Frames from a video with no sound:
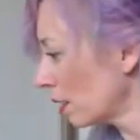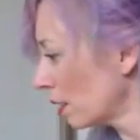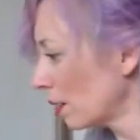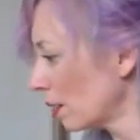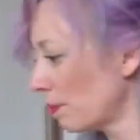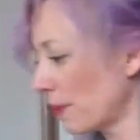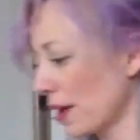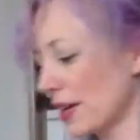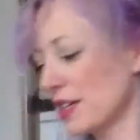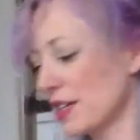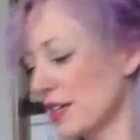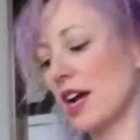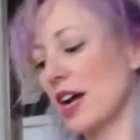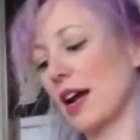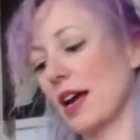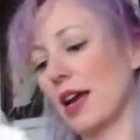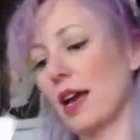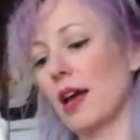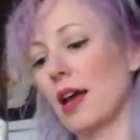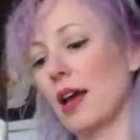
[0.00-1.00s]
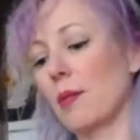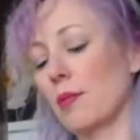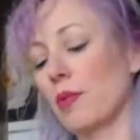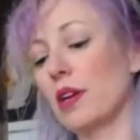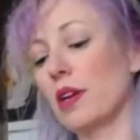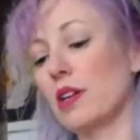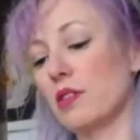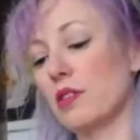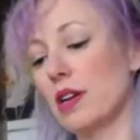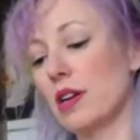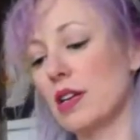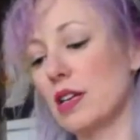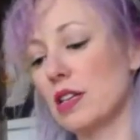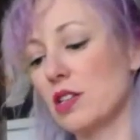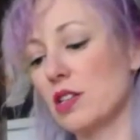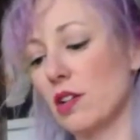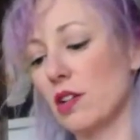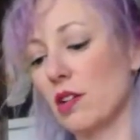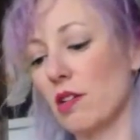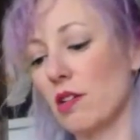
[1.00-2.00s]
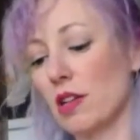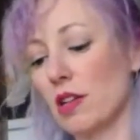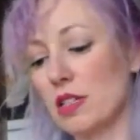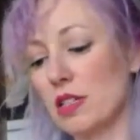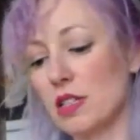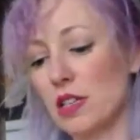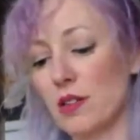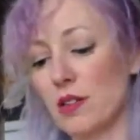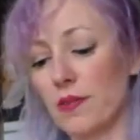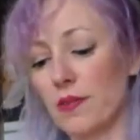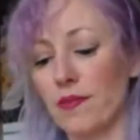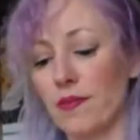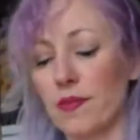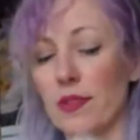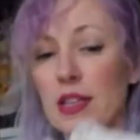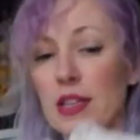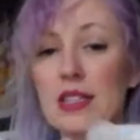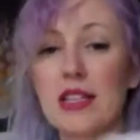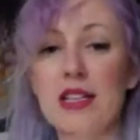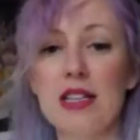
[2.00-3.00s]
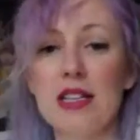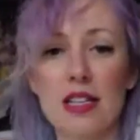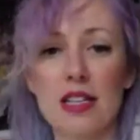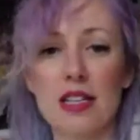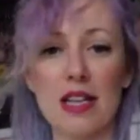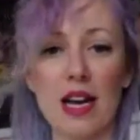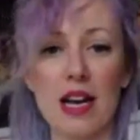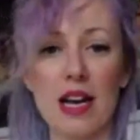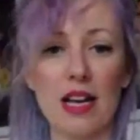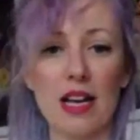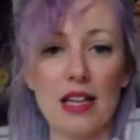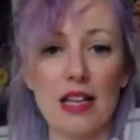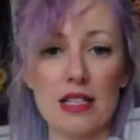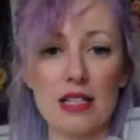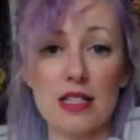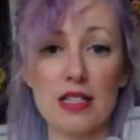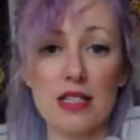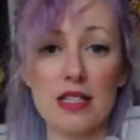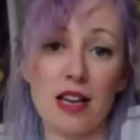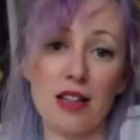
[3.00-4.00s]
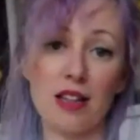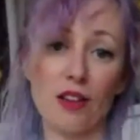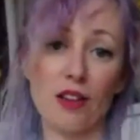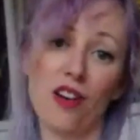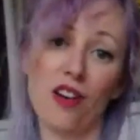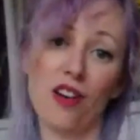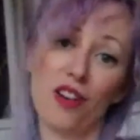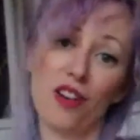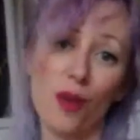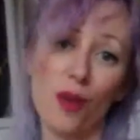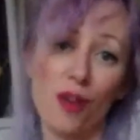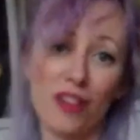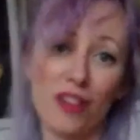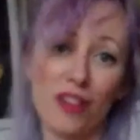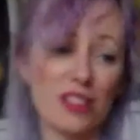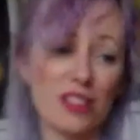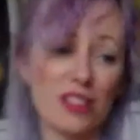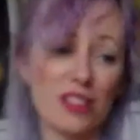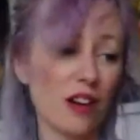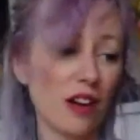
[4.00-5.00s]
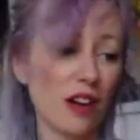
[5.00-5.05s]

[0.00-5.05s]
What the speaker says: Bed jacket. I'm pretty sure I did show you this too. Isn't this exciting? This is like the haul you already saw.